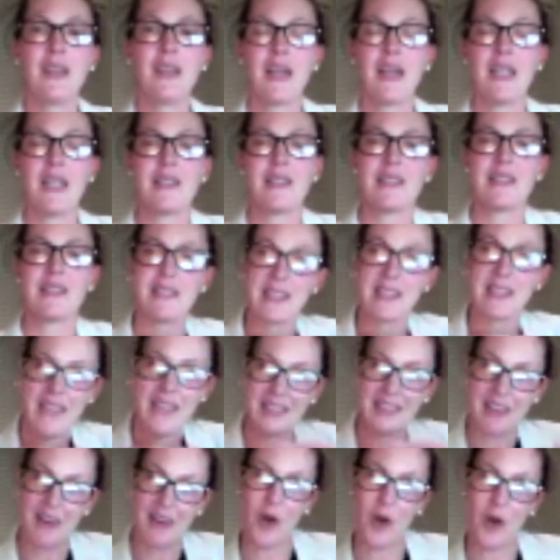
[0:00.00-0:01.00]
and
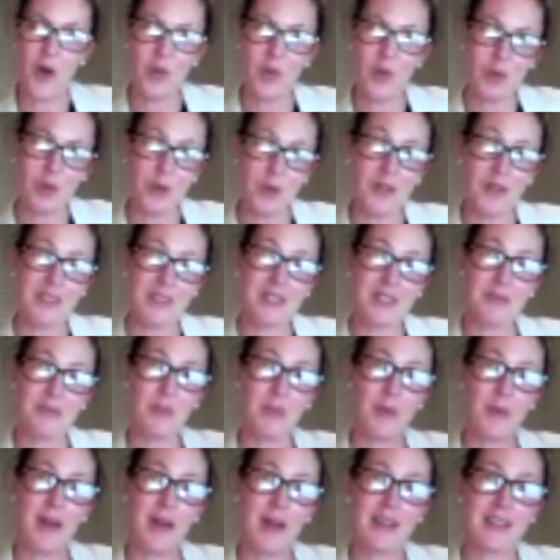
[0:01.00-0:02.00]
seeing that open
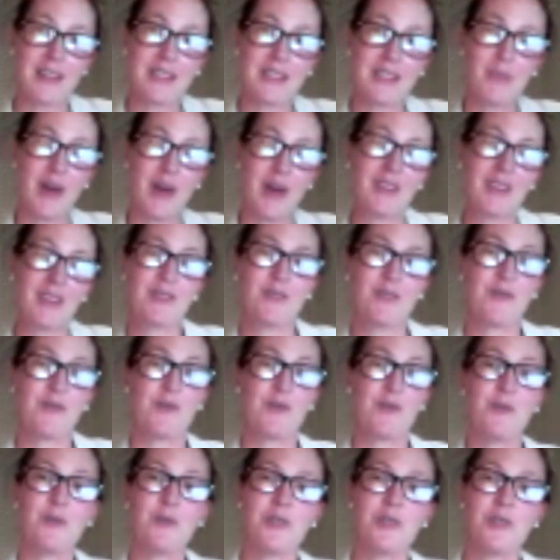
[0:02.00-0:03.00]
expanse of
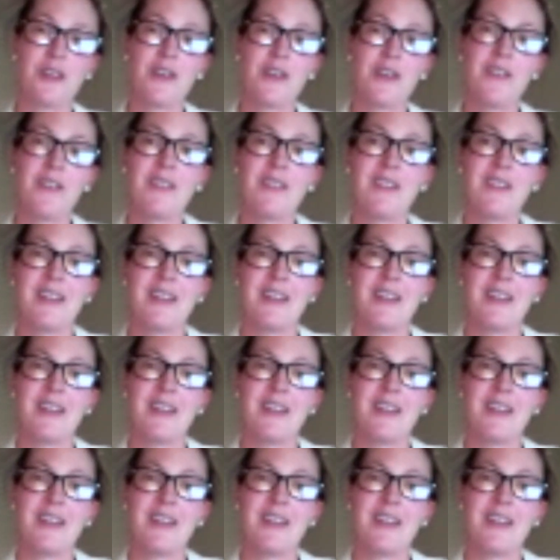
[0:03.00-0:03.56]
water,